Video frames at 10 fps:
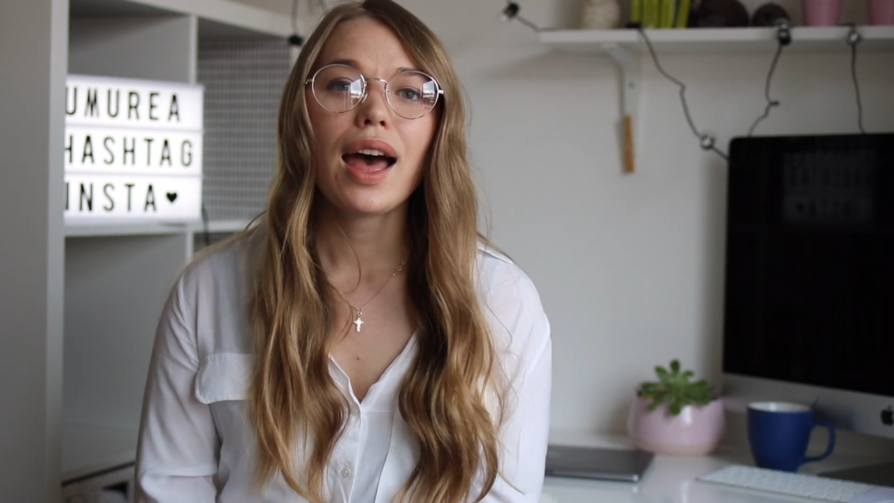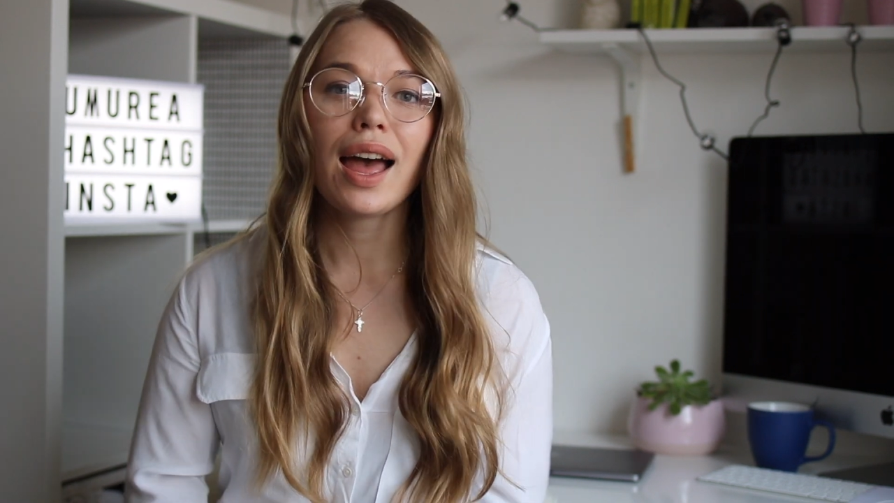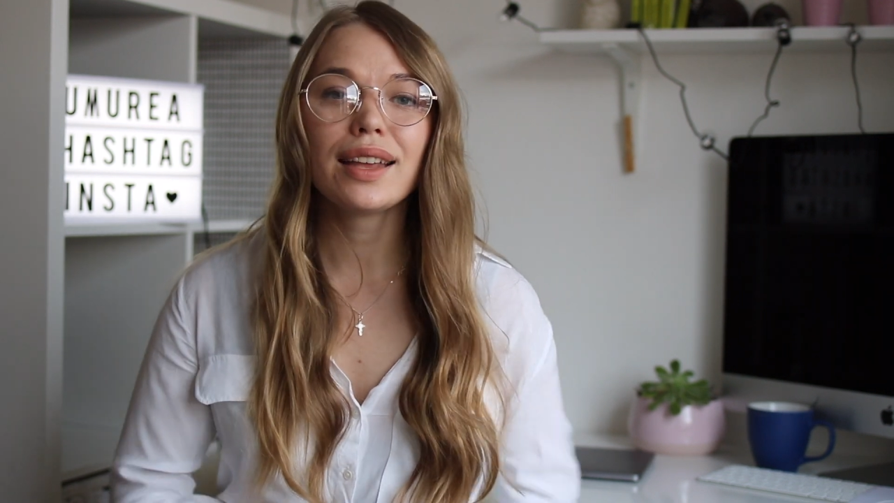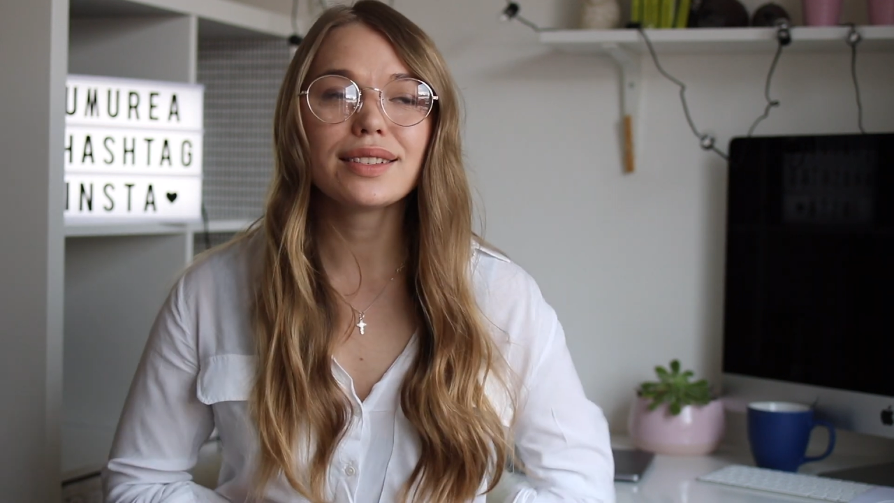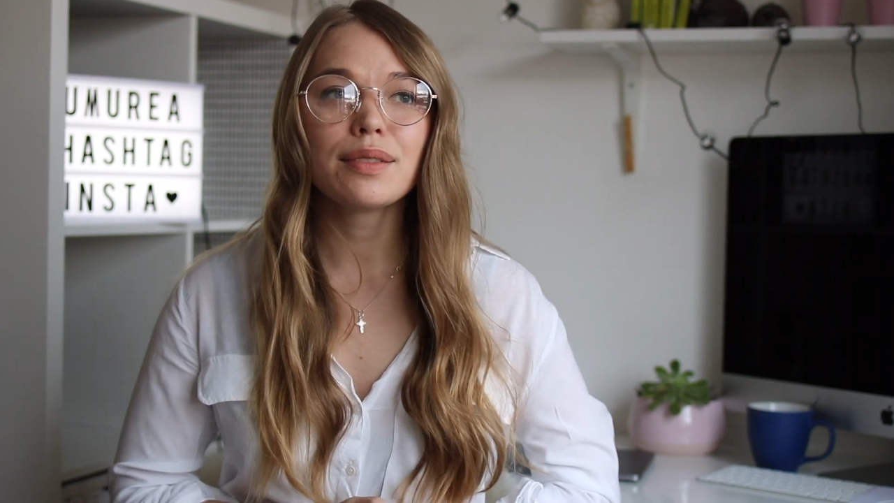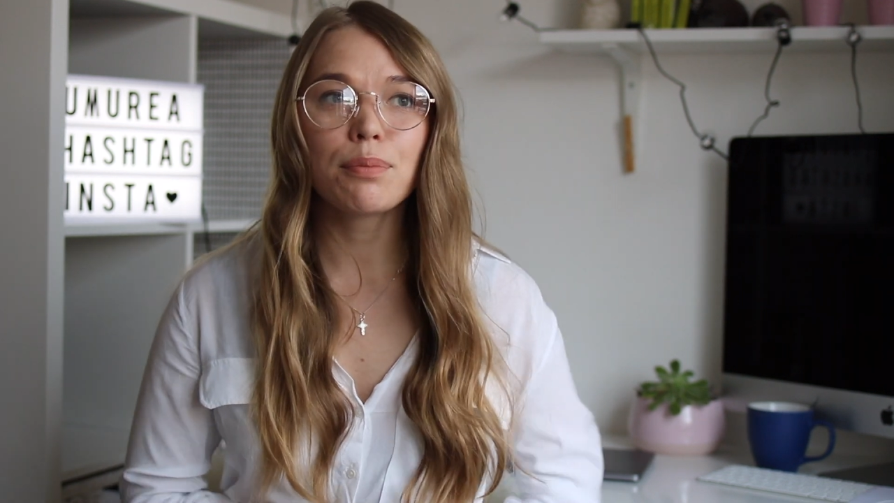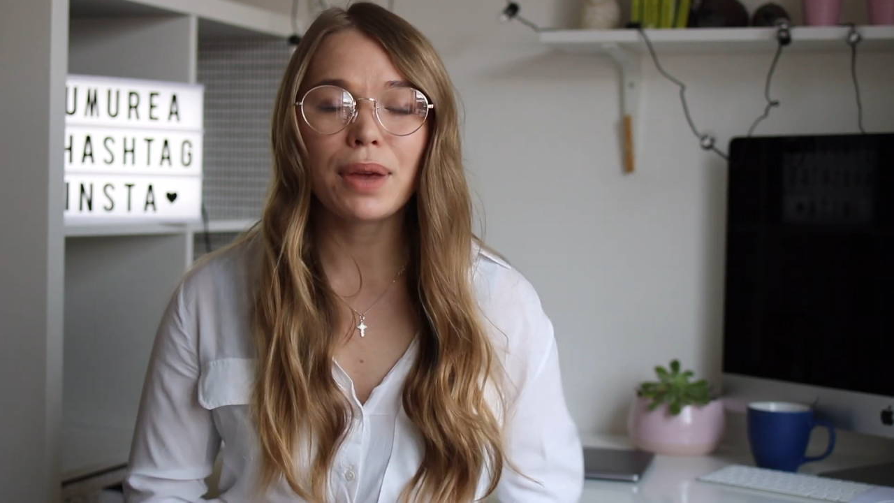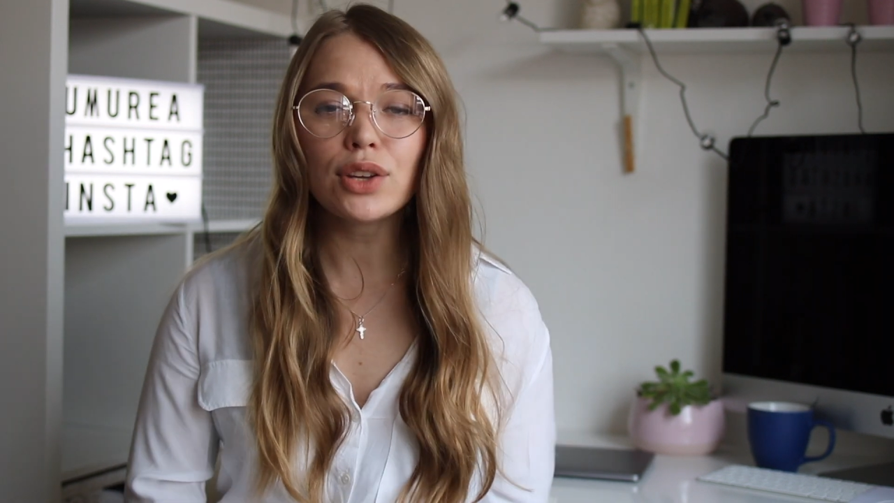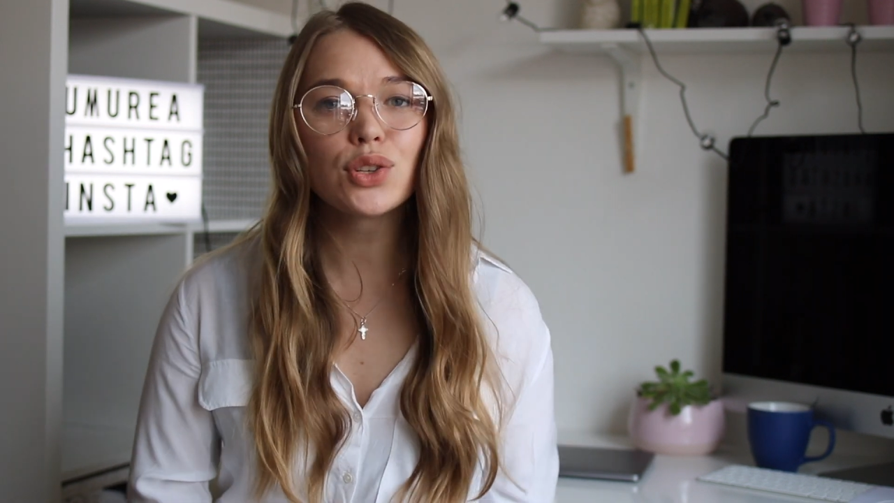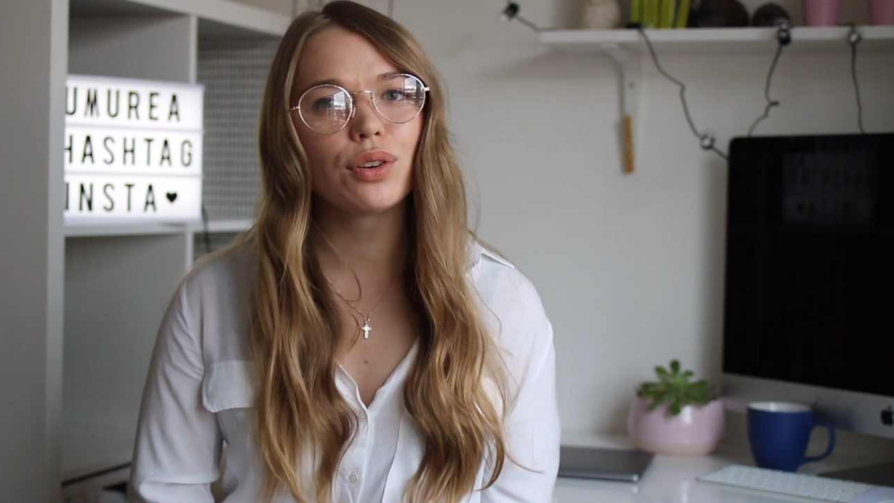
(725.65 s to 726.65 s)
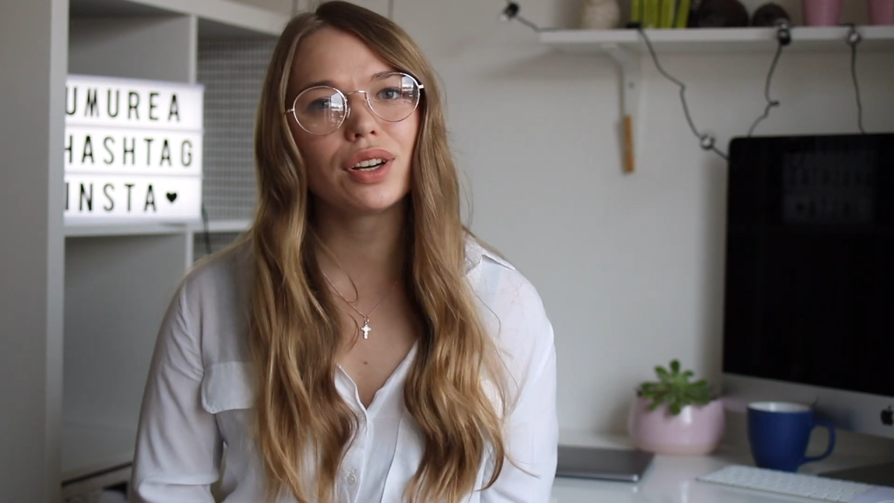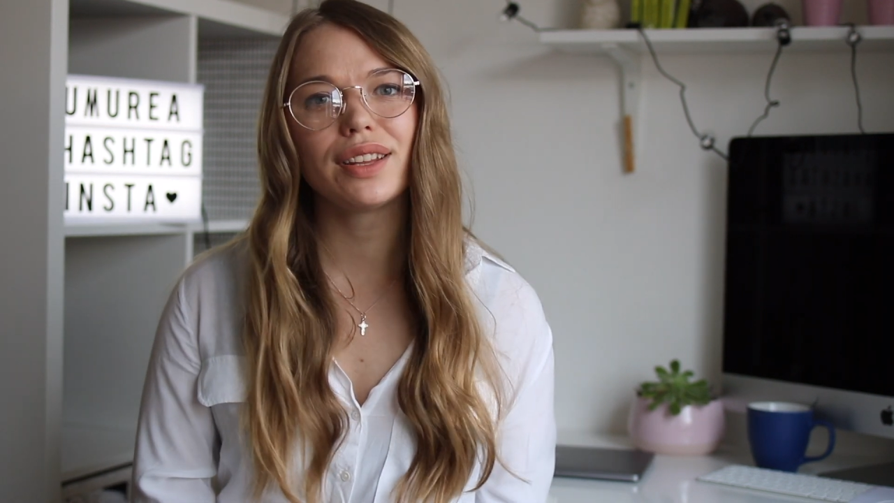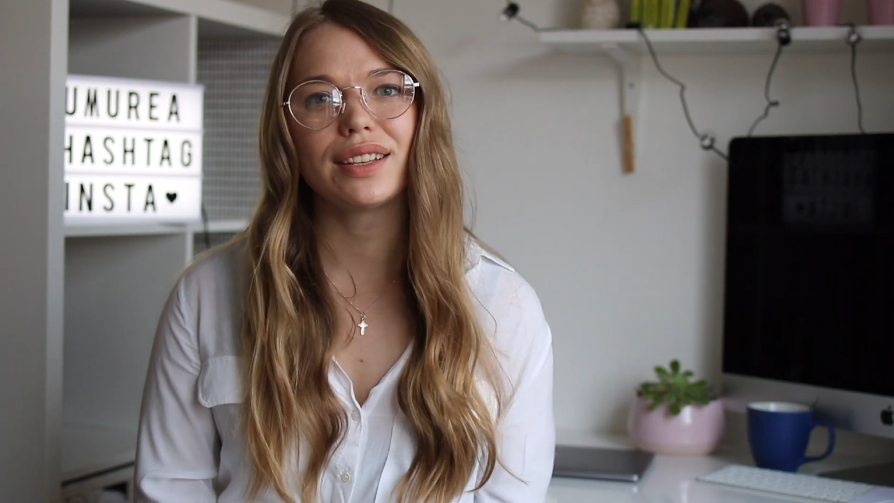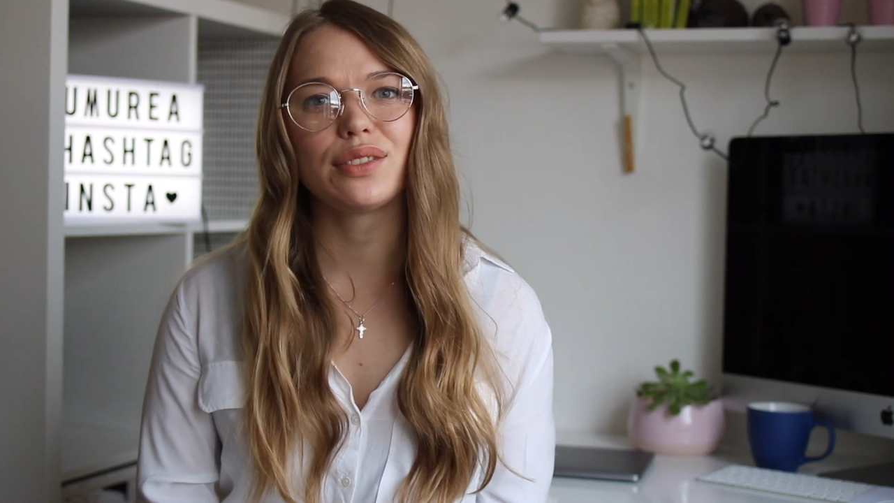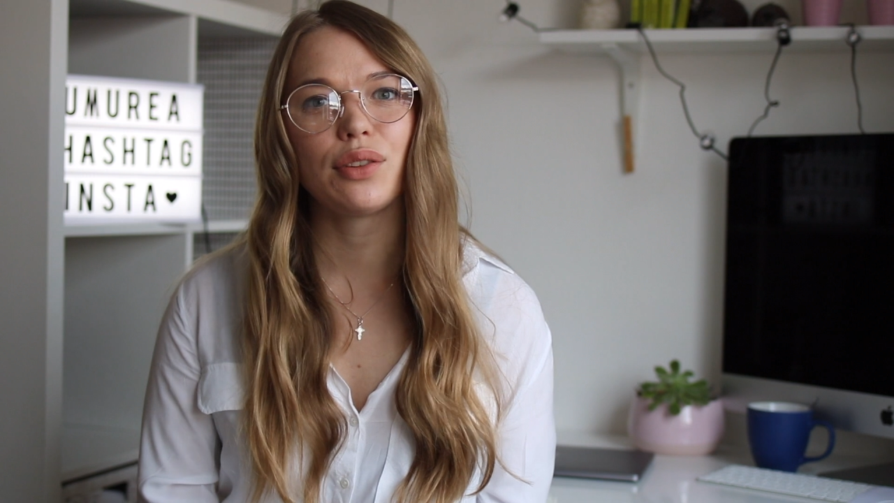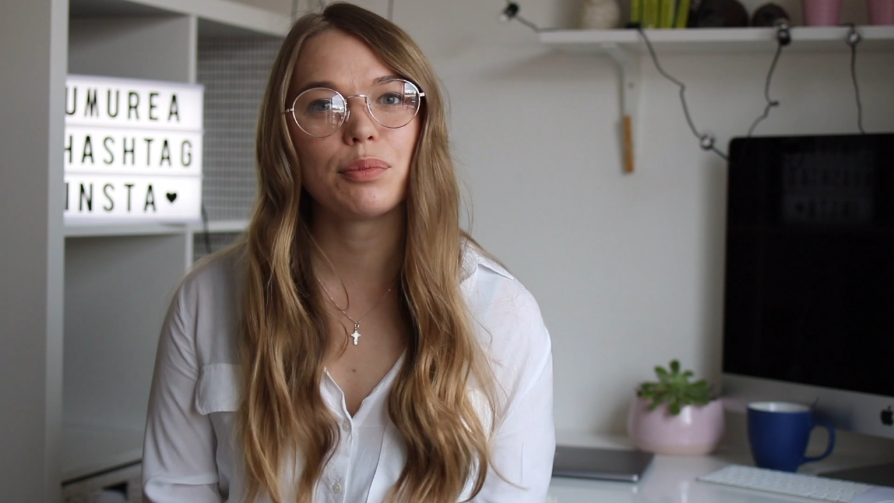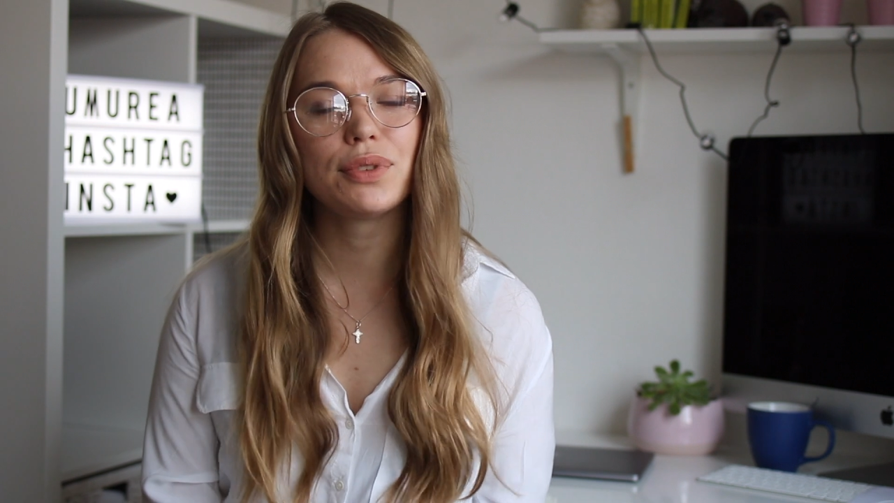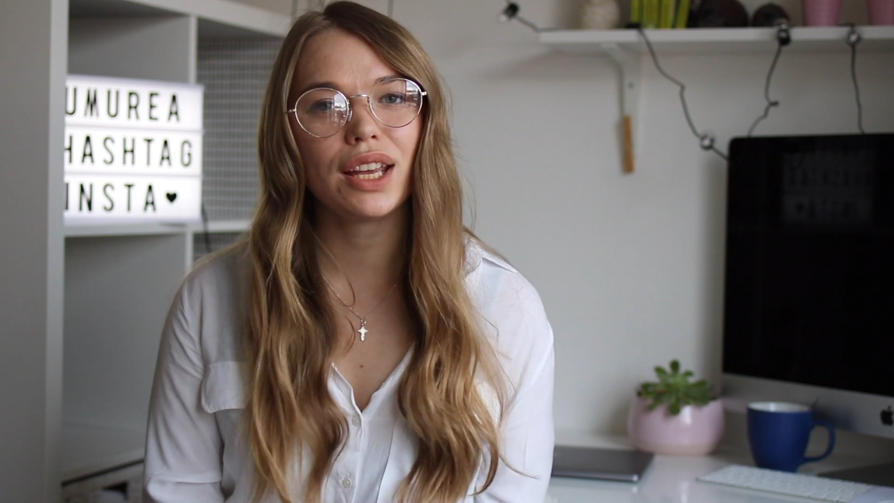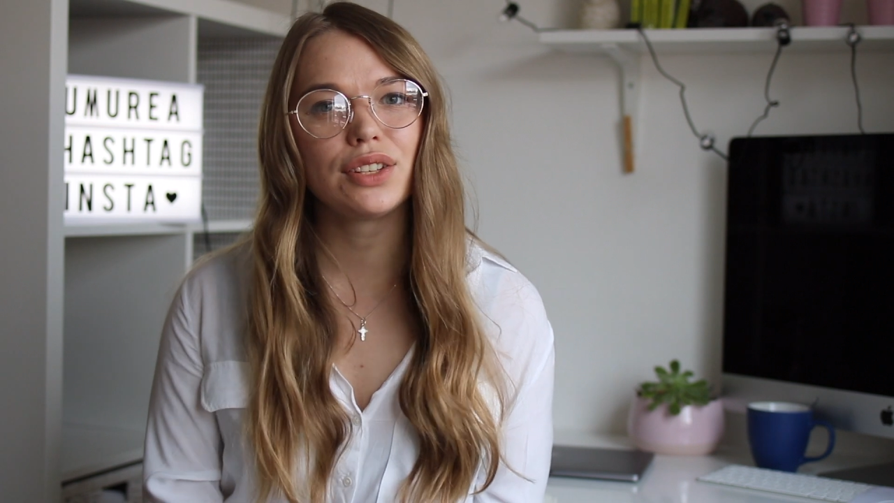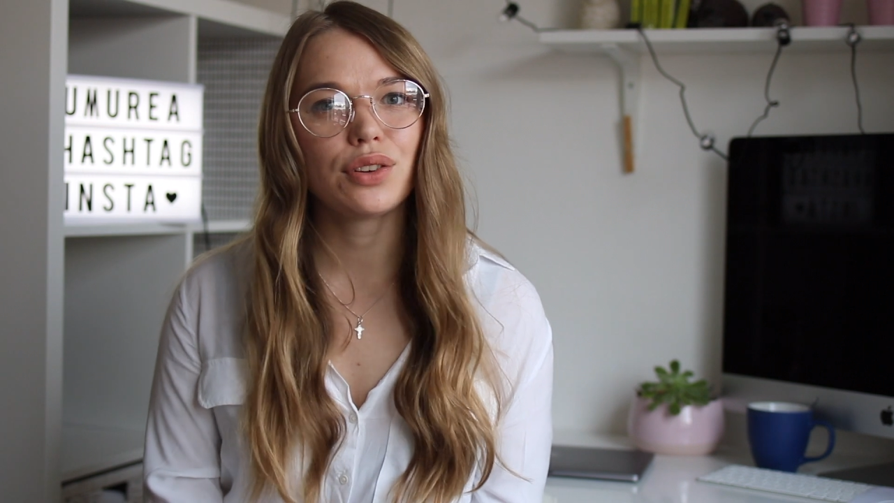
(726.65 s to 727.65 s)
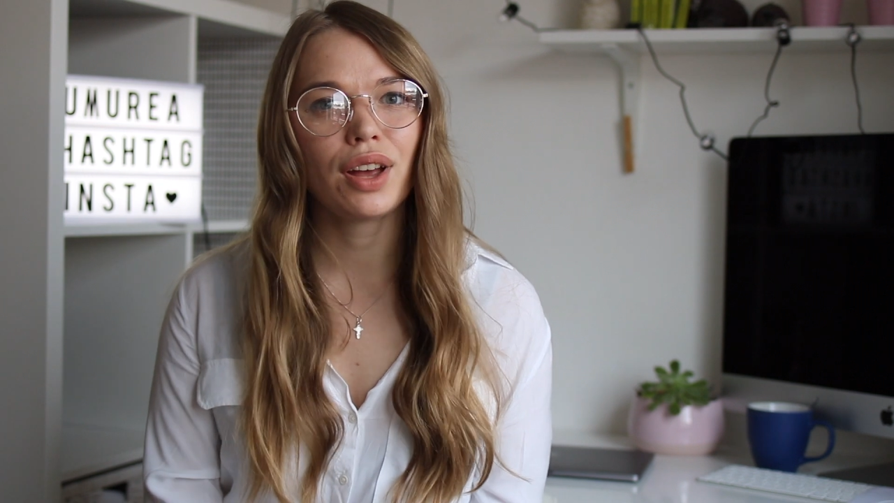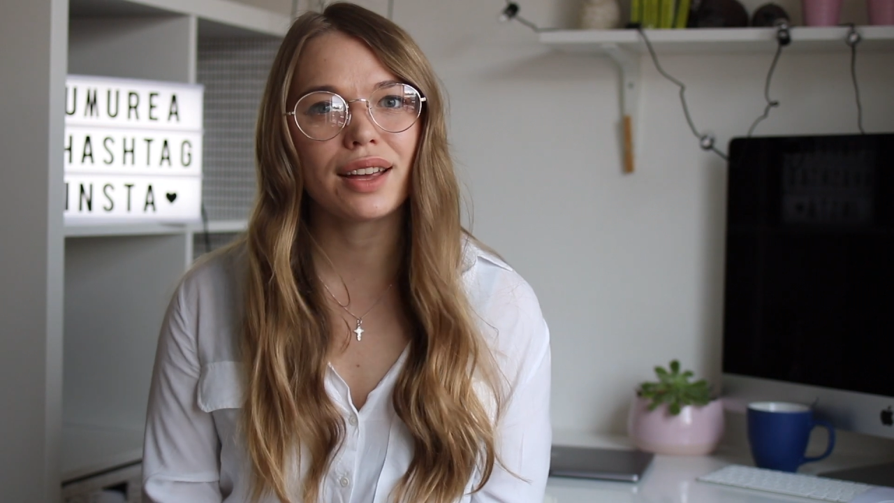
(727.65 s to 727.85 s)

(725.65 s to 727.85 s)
And make sure that you update your